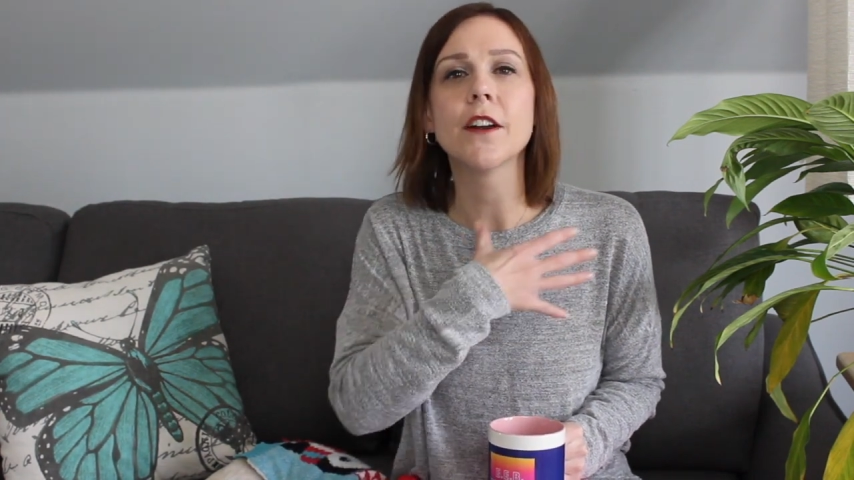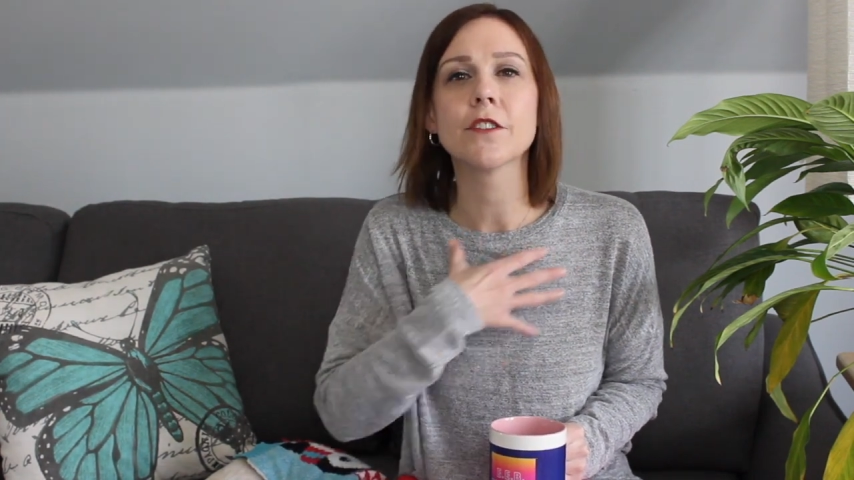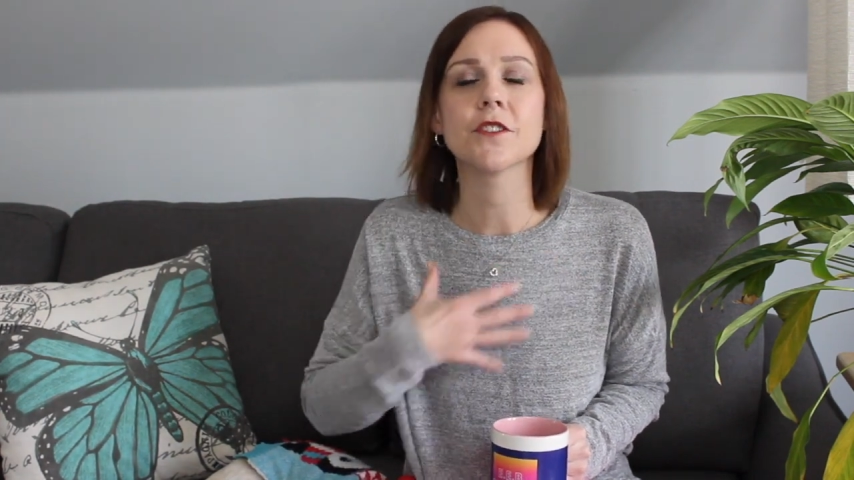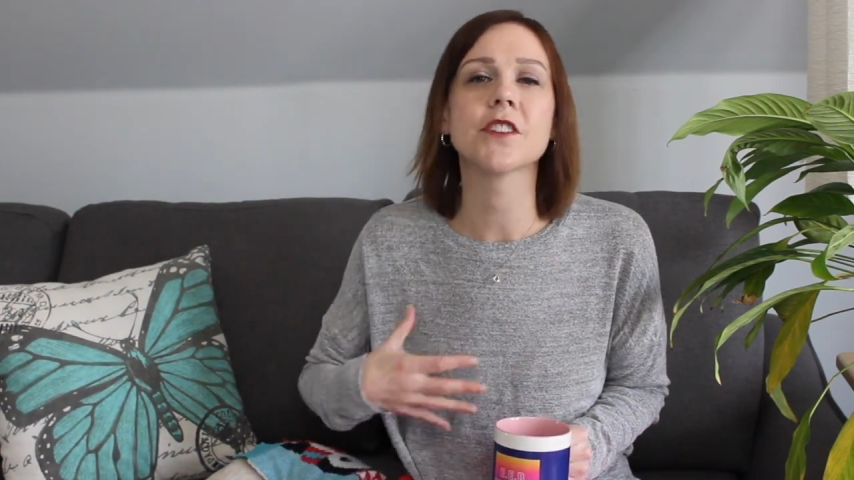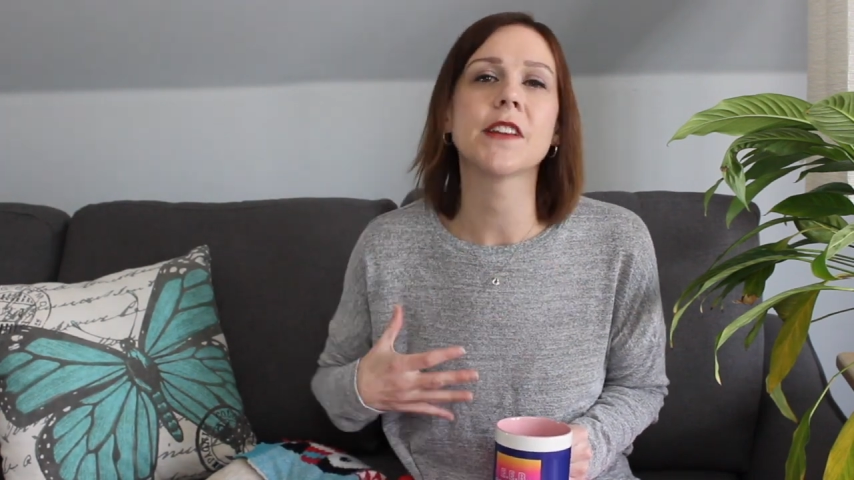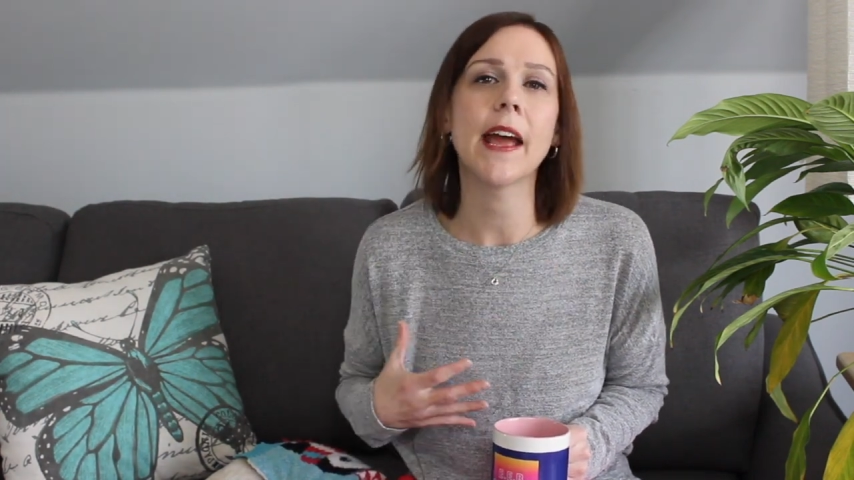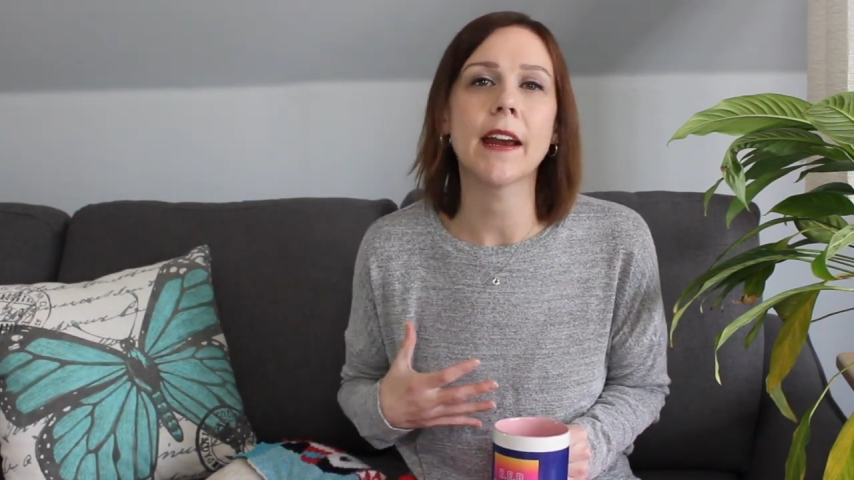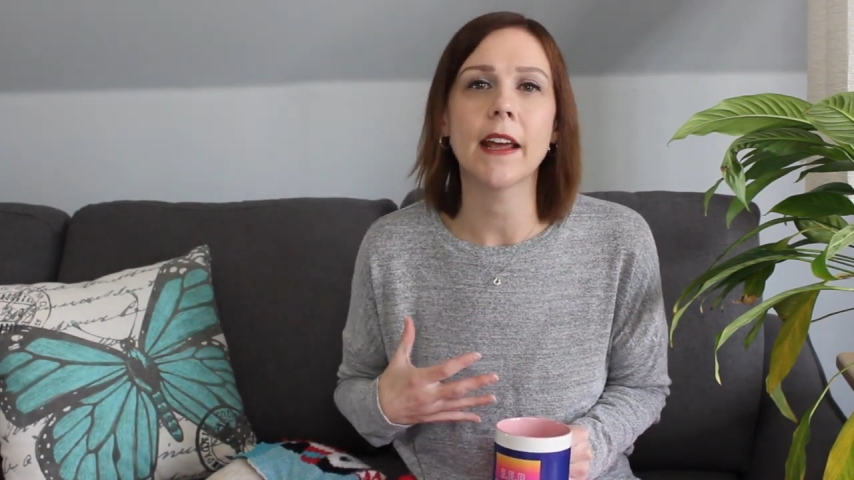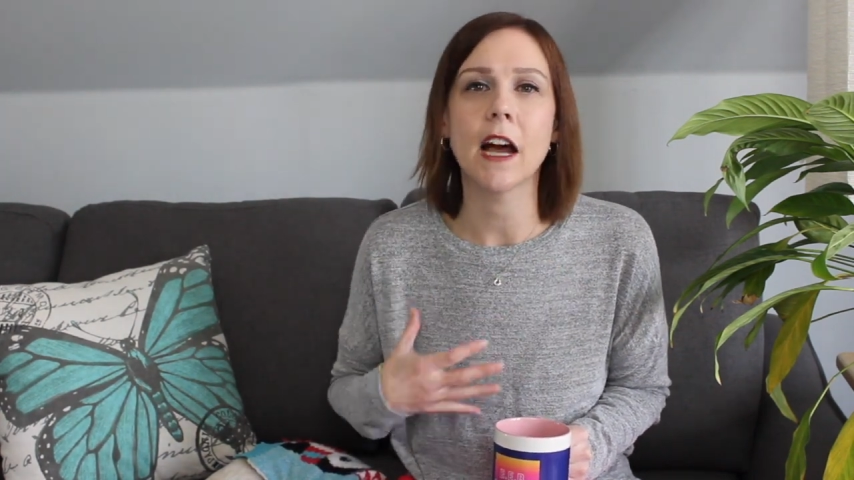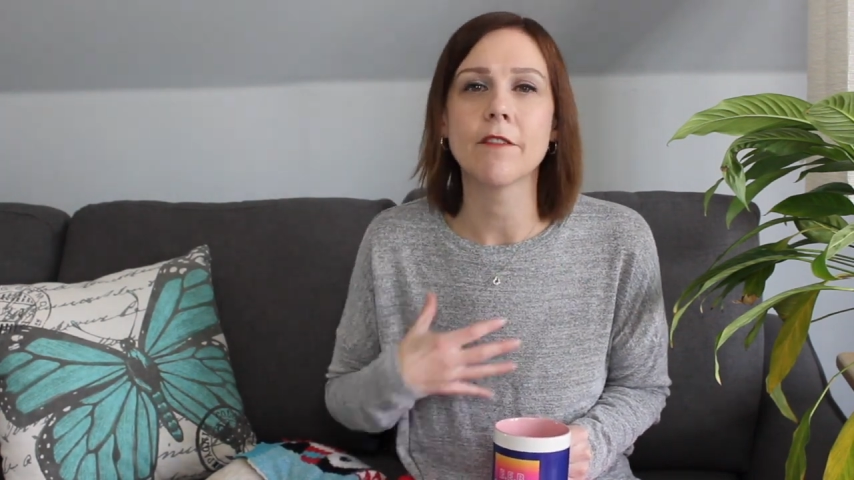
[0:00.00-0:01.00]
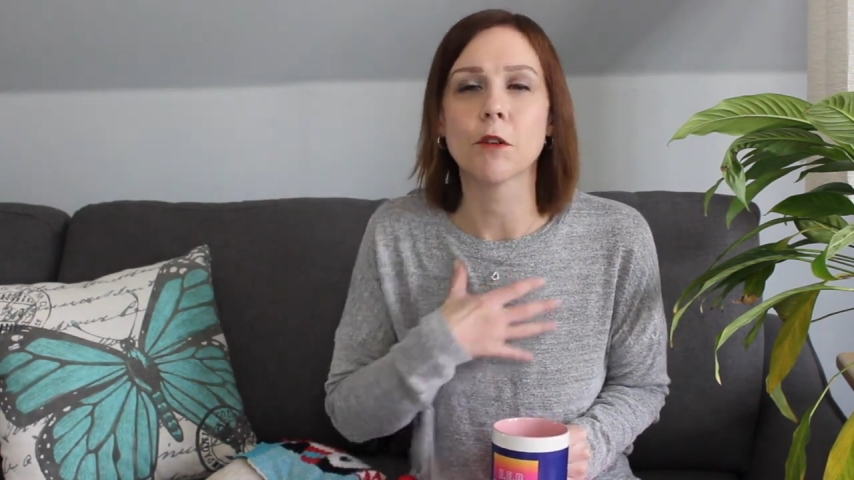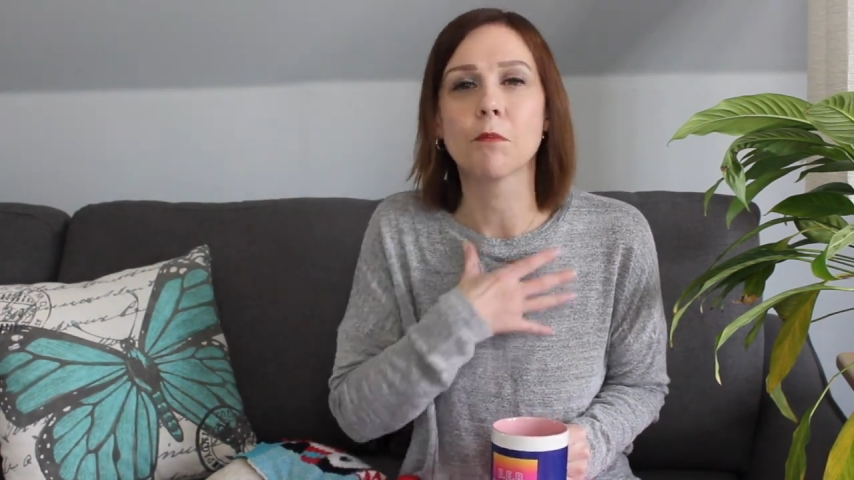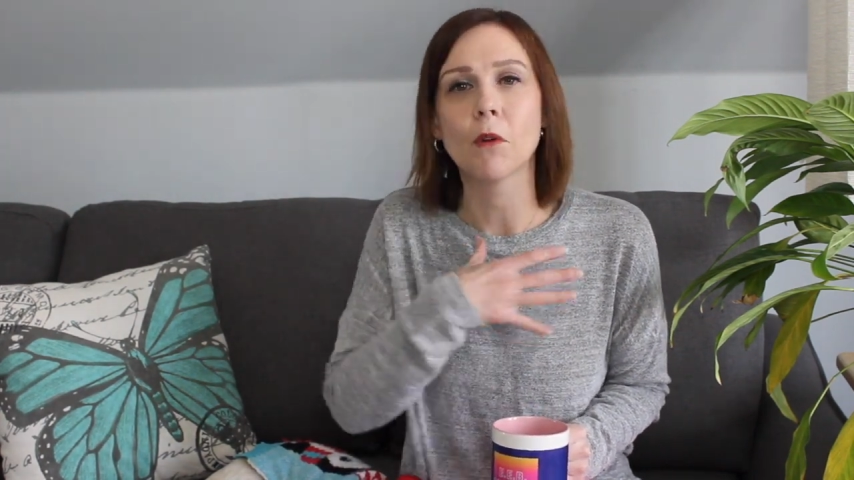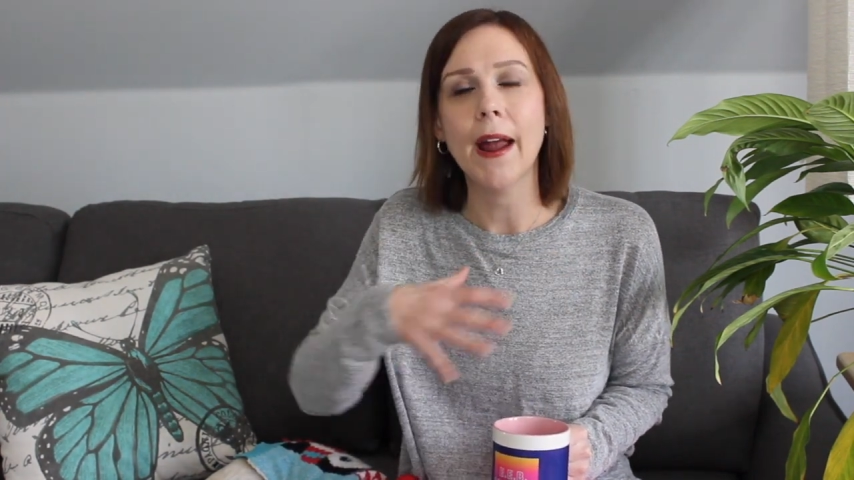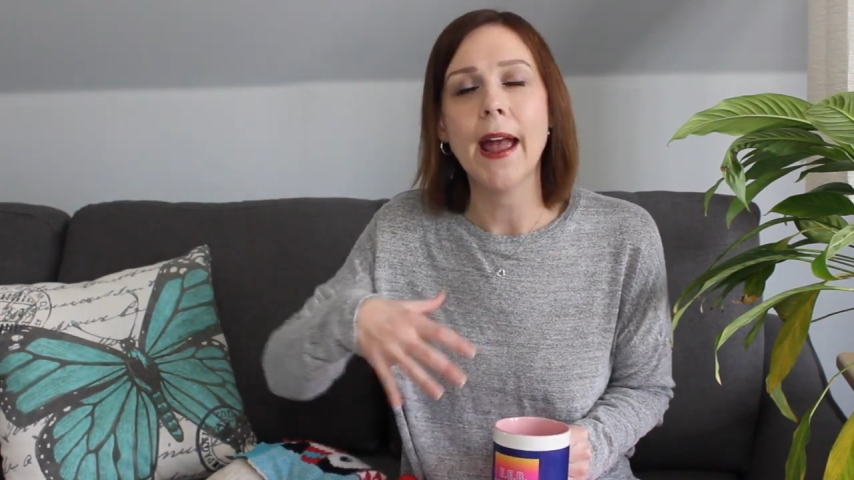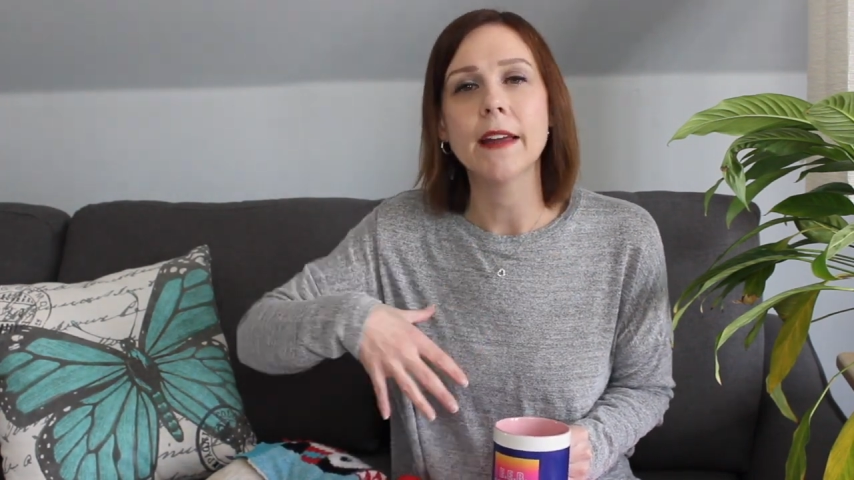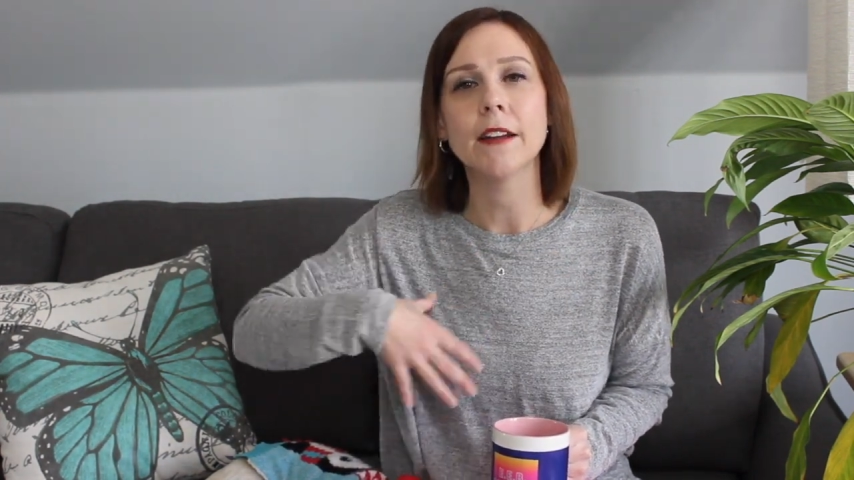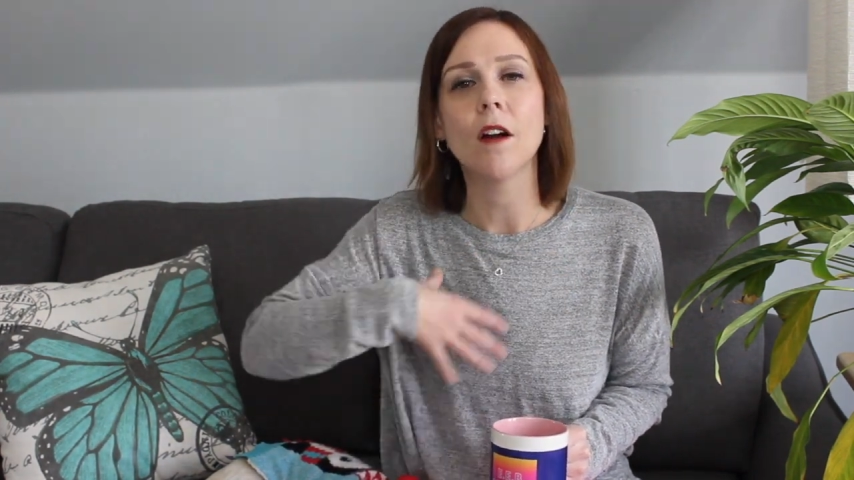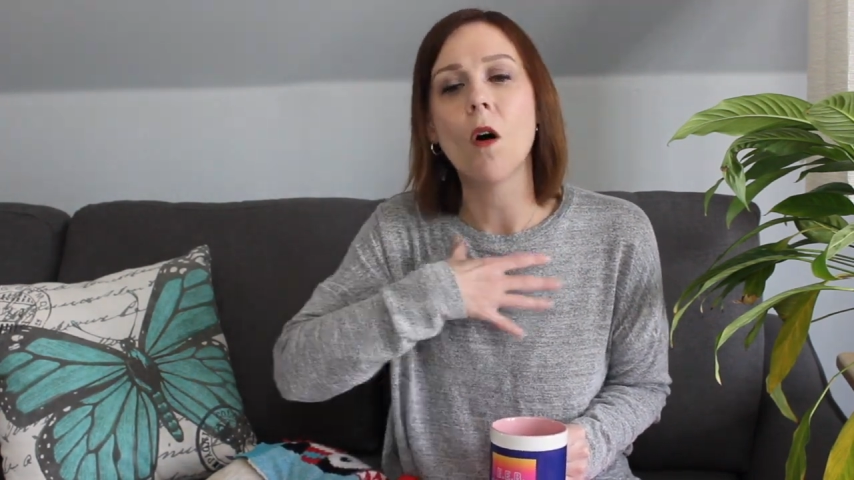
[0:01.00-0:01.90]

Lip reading: understanding of your brand and